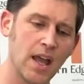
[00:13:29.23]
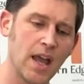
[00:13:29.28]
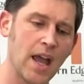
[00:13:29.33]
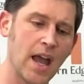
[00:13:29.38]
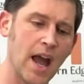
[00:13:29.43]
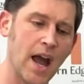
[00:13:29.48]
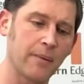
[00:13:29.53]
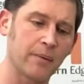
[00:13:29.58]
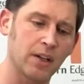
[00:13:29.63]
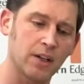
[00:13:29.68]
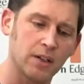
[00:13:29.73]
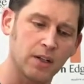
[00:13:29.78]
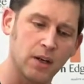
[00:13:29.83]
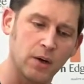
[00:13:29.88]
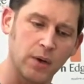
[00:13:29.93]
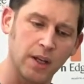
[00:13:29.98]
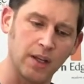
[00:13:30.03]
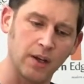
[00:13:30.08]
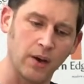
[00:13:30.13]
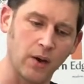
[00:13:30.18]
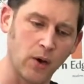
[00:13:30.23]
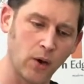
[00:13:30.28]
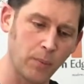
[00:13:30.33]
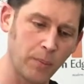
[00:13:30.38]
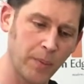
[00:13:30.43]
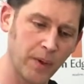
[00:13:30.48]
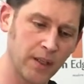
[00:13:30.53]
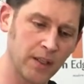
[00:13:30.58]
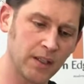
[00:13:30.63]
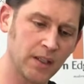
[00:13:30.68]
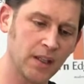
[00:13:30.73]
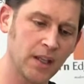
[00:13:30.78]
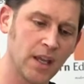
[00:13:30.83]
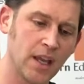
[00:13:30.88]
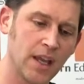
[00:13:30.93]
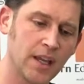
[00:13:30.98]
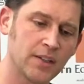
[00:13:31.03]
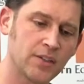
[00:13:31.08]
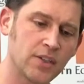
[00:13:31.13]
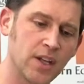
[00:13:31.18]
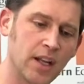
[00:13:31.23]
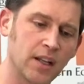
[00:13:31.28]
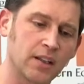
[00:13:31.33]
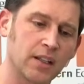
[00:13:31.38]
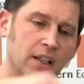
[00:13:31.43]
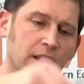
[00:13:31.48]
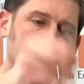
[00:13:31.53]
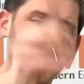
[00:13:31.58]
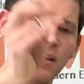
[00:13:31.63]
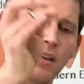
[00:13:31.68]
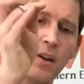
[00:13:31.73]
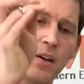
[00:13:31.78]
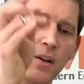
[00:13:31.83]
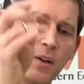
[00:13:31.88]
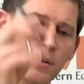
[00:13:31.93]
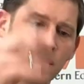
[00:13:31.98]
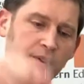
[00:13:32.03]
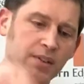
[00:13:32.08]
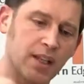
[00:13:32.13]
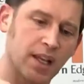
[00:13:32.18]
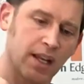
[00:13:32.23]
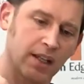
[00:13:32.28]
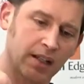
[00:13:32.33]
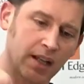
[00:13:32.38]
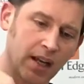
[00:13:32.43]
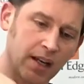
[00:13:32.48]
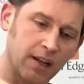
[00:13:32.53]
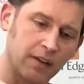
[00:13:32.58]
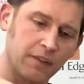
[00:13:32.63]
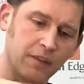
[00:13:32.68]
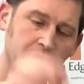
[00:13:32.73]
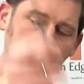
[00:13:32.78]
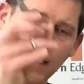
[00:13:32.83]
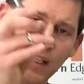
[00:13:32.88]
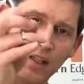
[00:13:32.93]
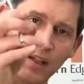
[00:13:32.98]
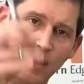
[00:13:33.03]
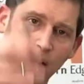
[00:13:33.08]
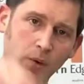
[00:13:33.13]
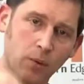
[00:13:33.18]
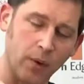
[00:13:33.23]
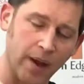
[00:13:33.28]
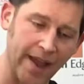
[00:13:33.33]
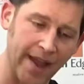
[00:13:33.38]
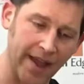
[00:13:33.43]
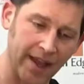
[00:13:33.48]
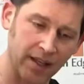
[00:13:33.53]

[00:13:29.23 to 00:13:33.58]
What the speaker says: I'm going to go in open, gently close, and kind of flick away.